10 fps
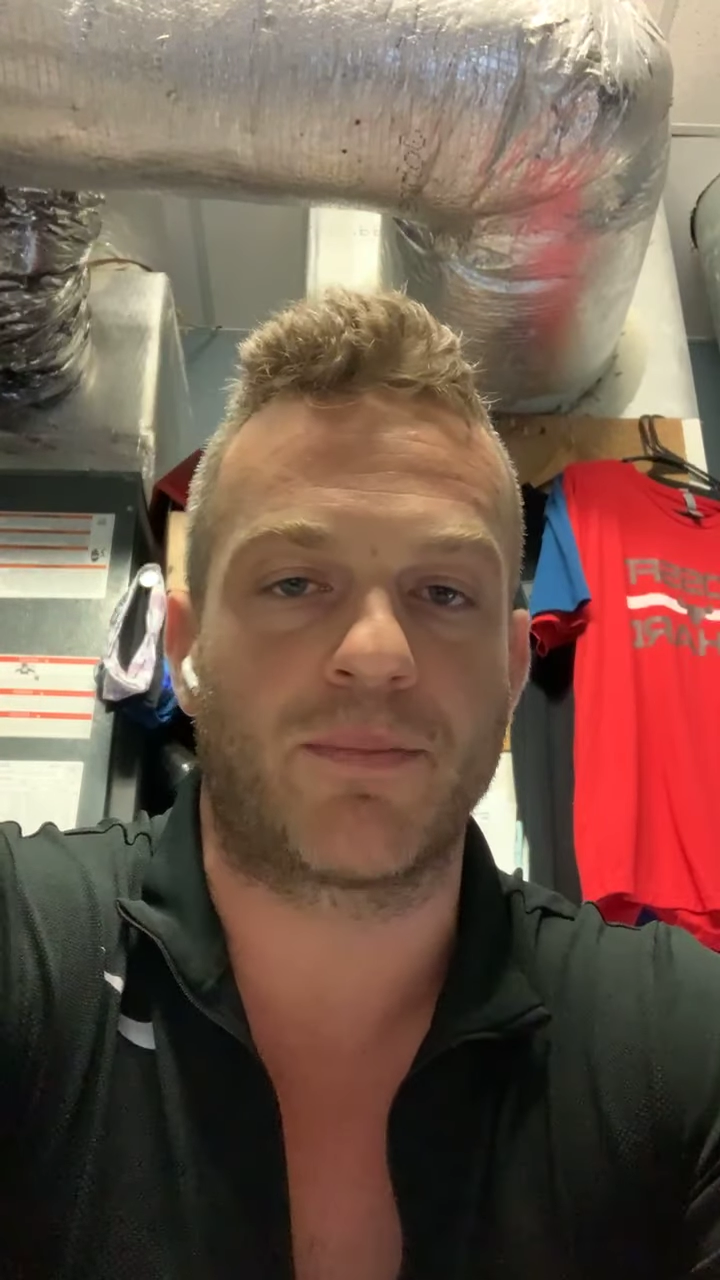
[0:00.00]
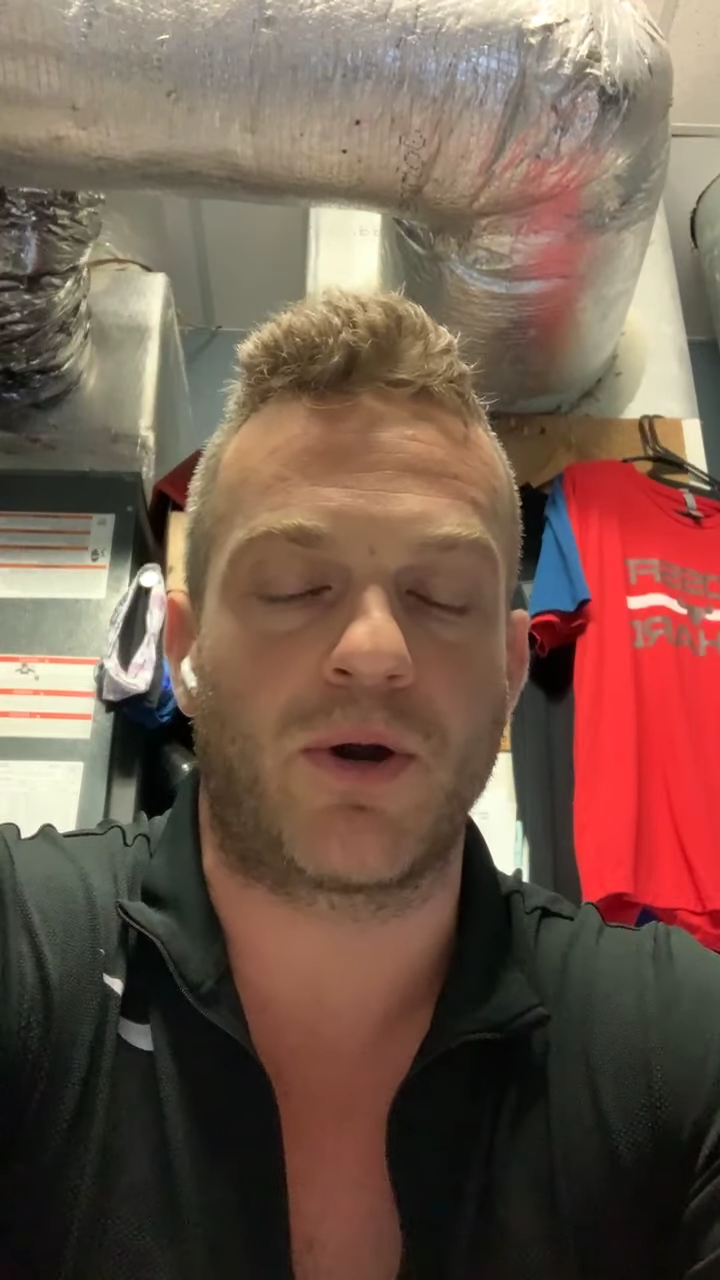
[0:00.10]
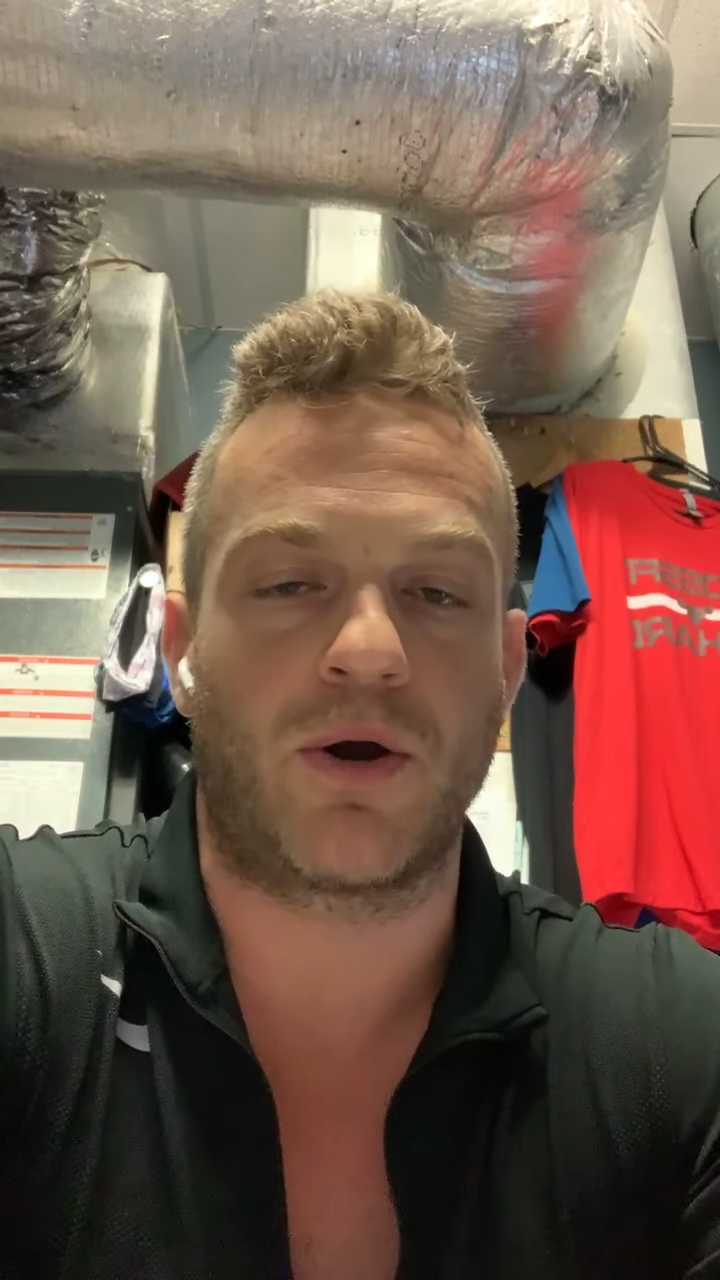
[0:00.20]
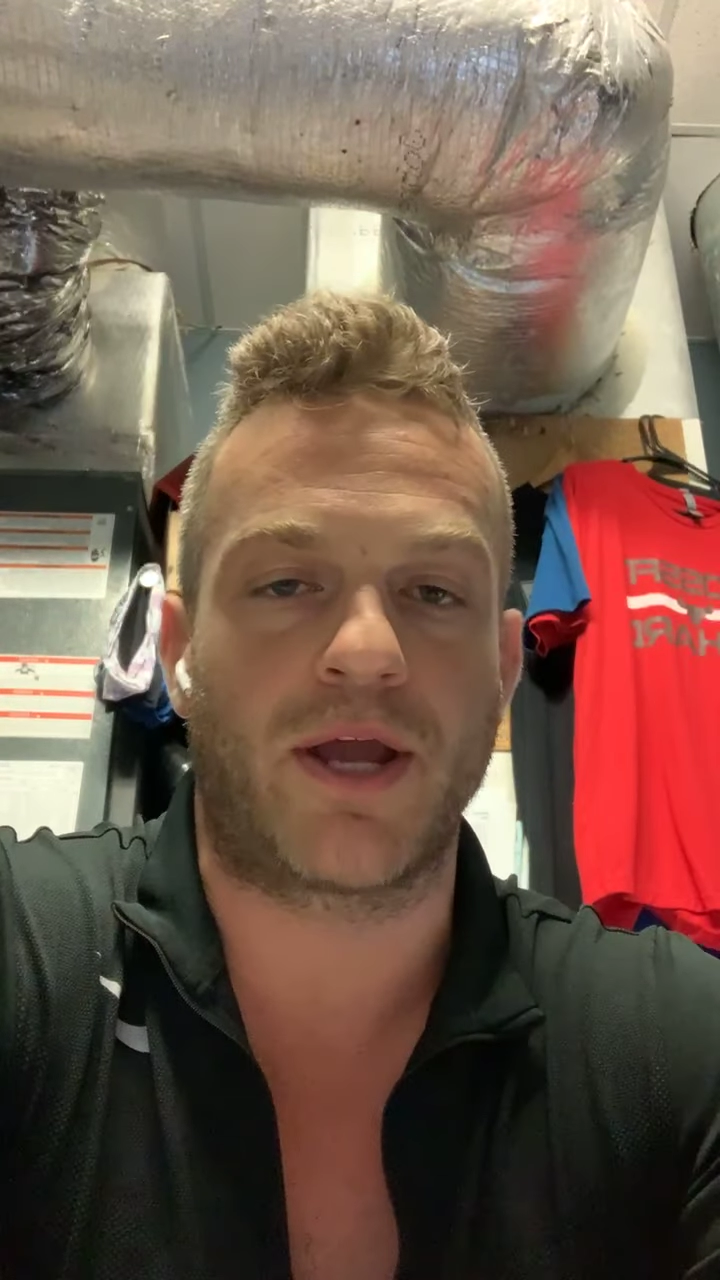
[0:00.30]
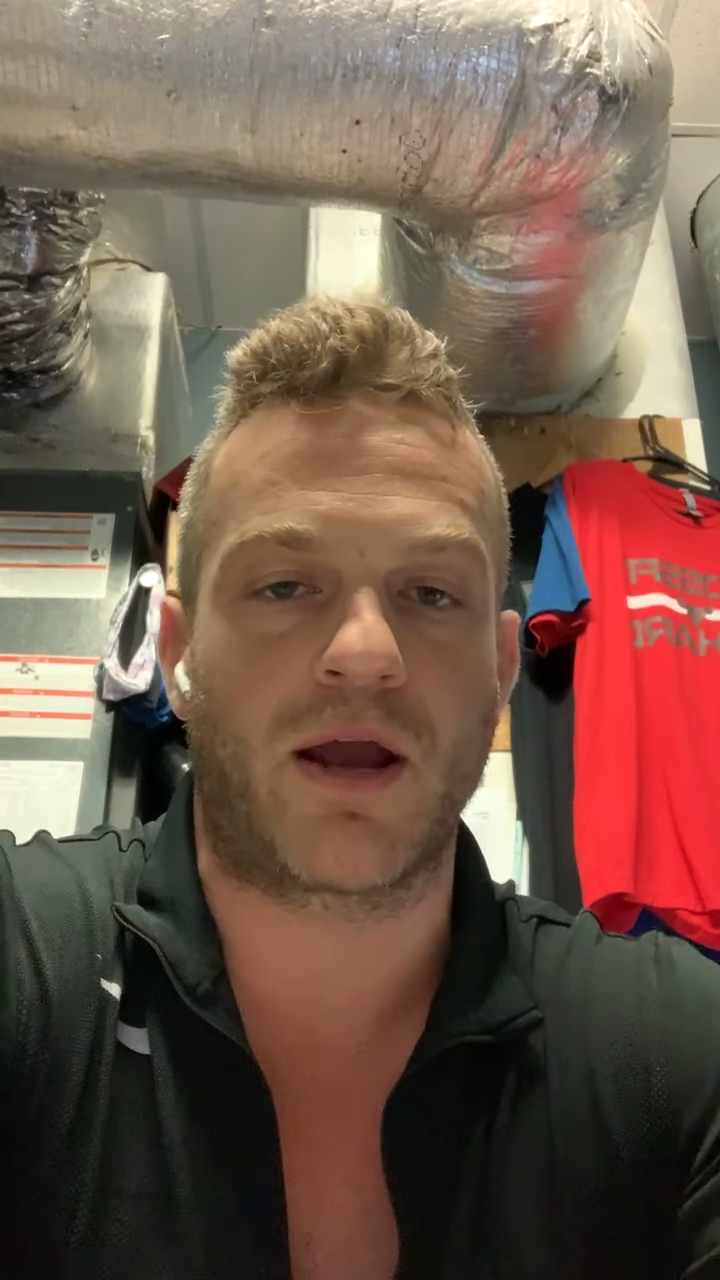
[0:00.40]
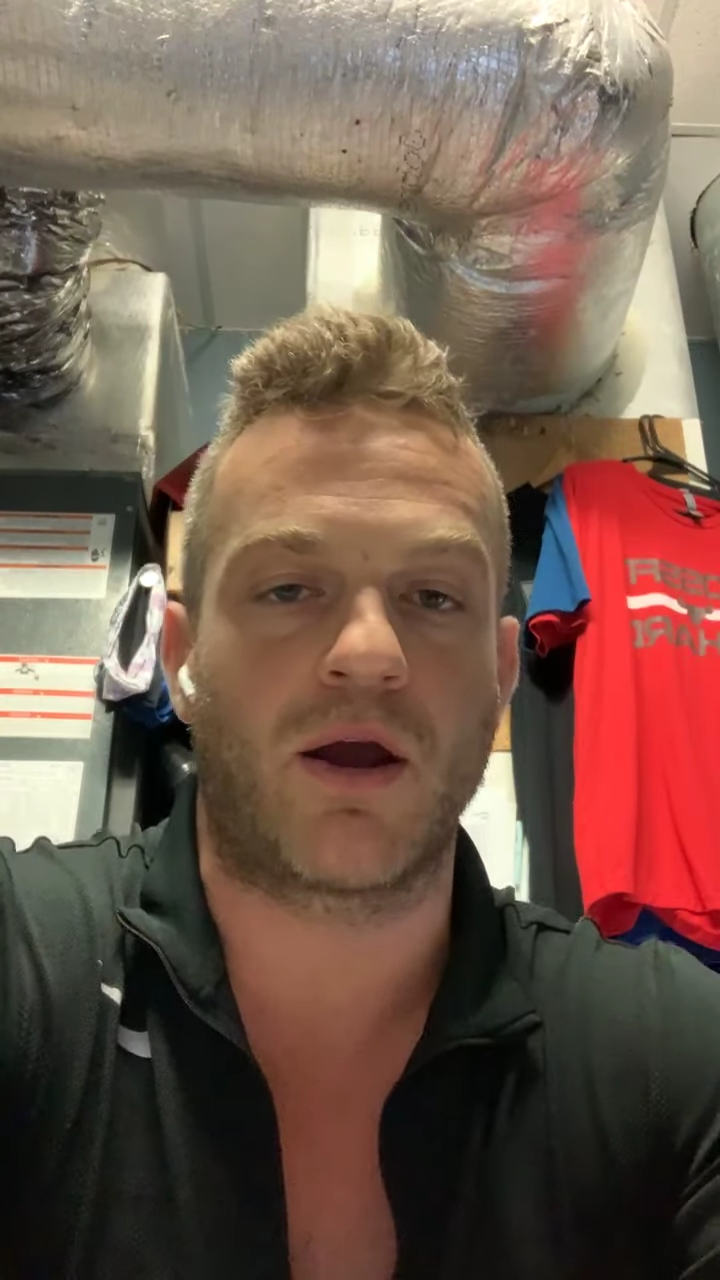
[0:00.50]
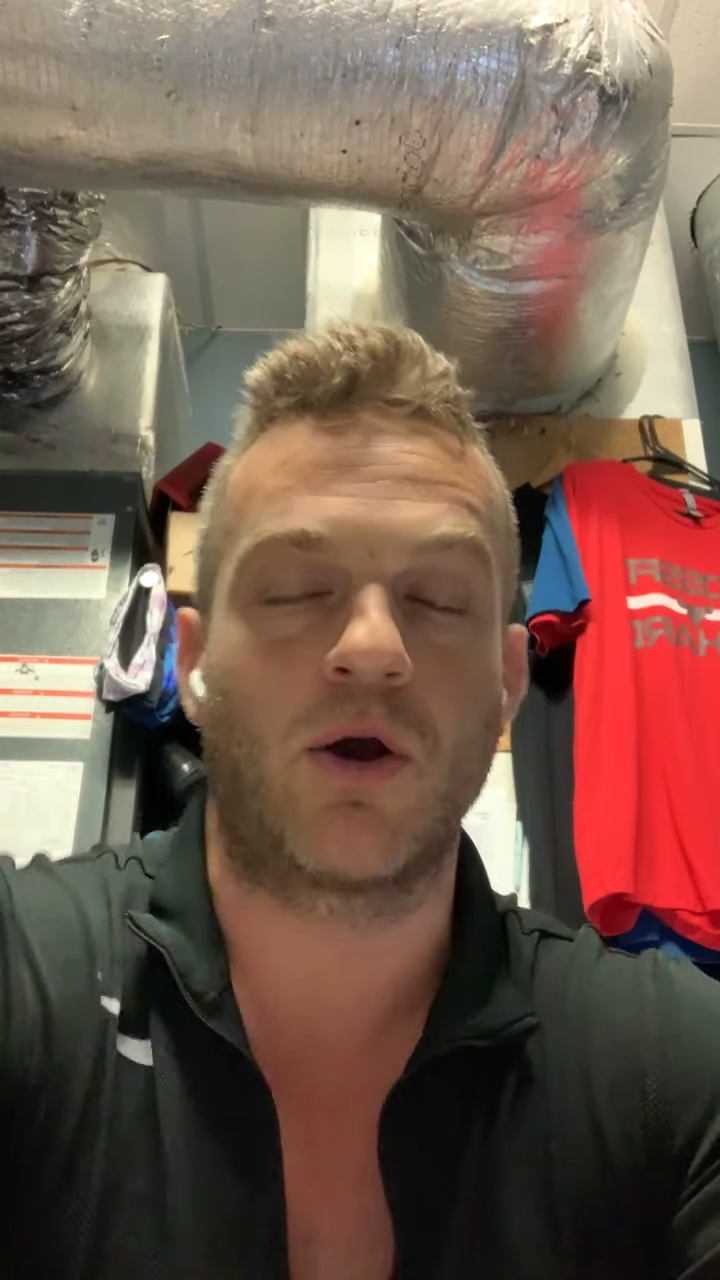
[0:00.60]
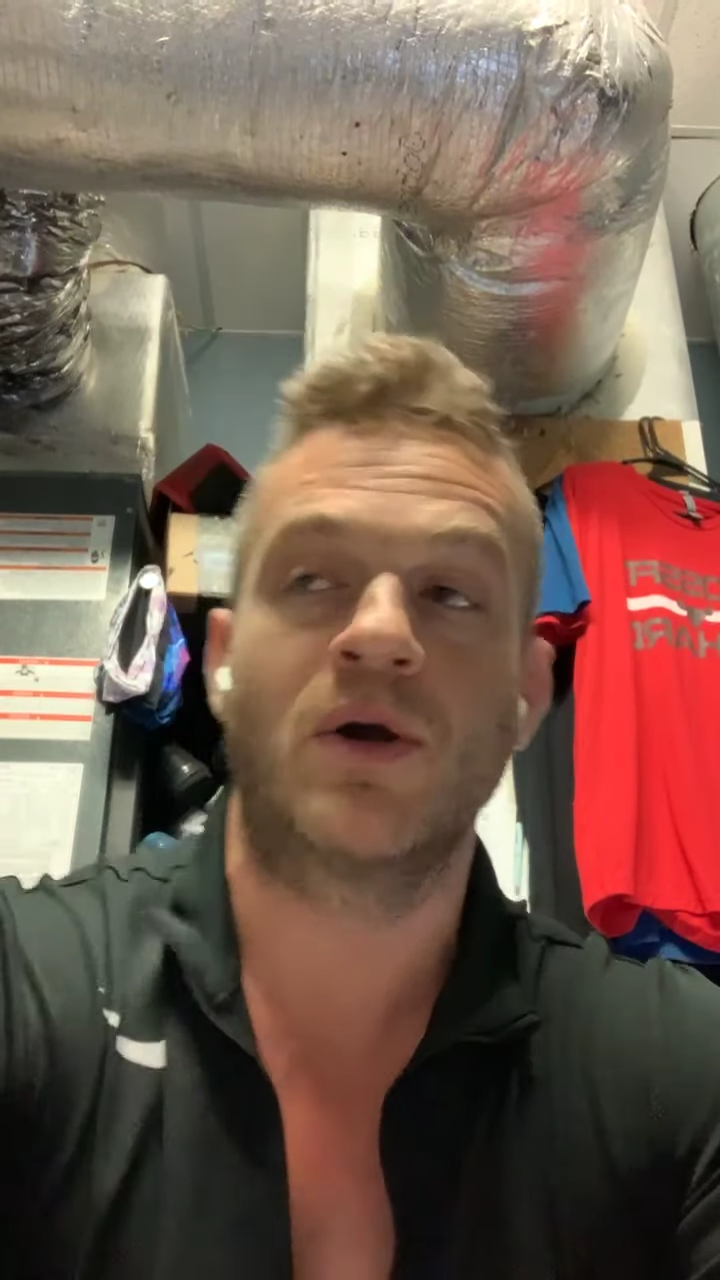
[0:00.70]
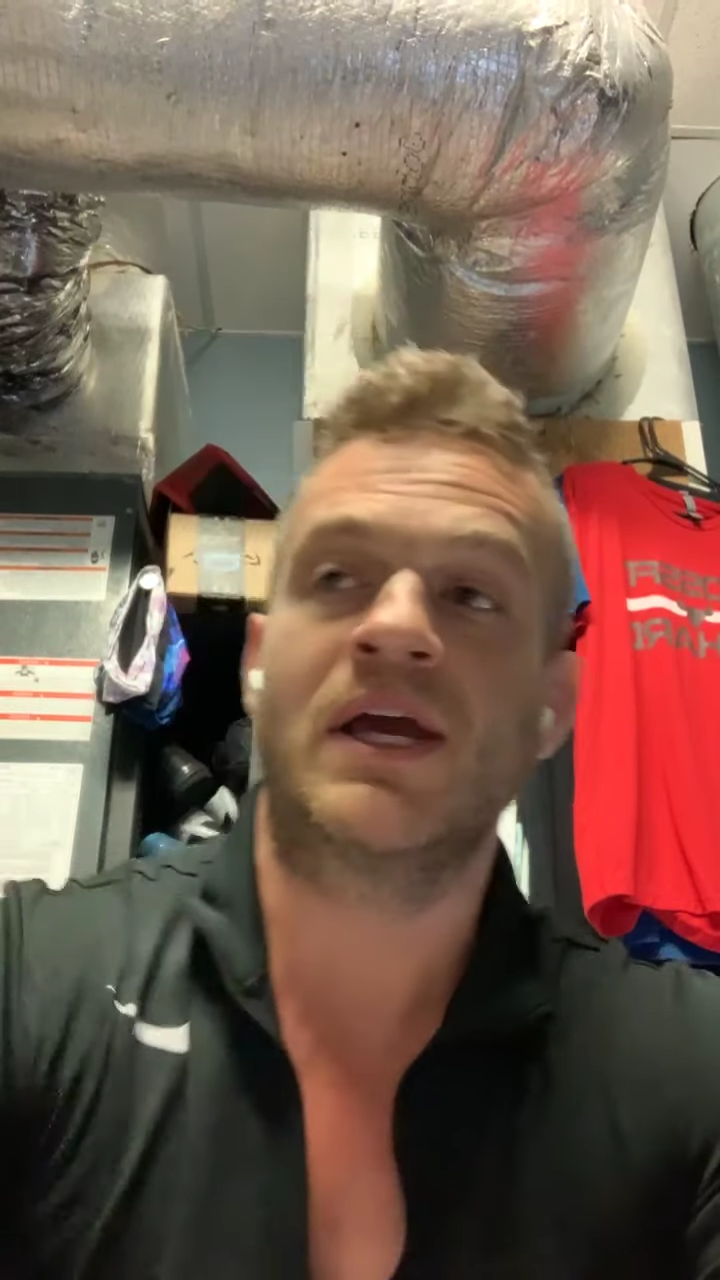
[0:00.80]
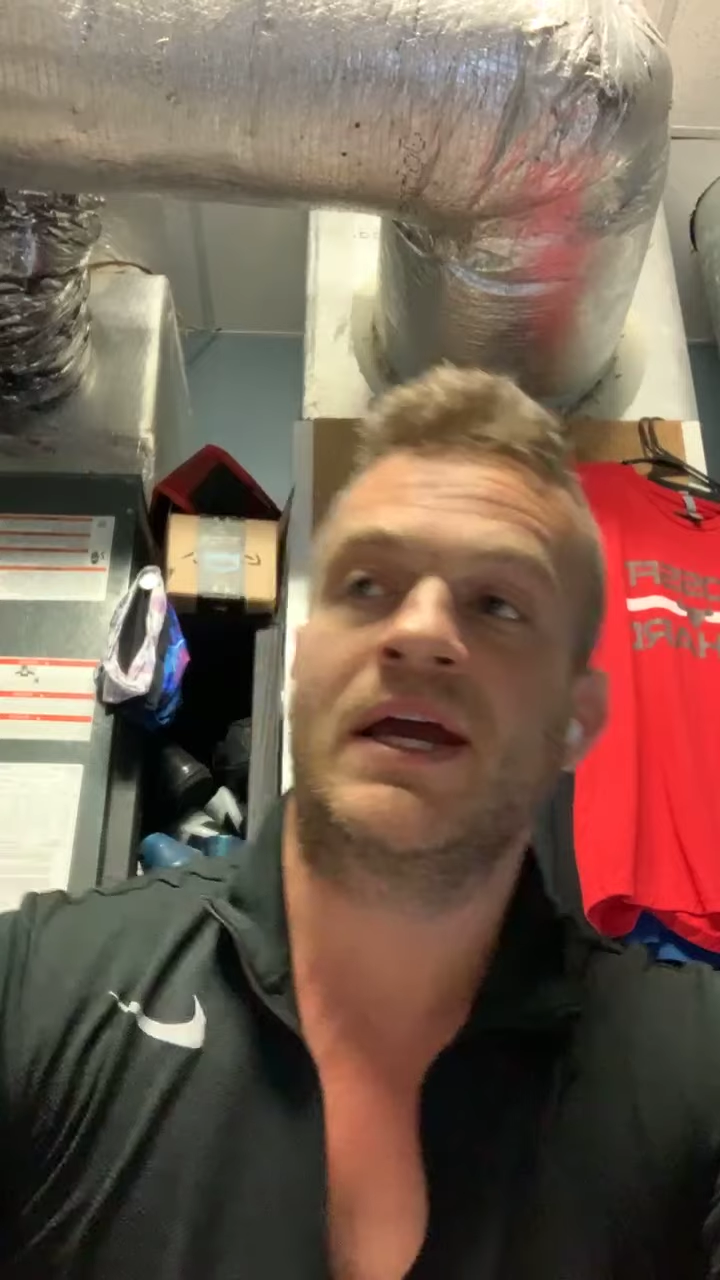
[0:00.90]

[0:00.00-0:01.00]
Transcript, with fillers: bow and arrow.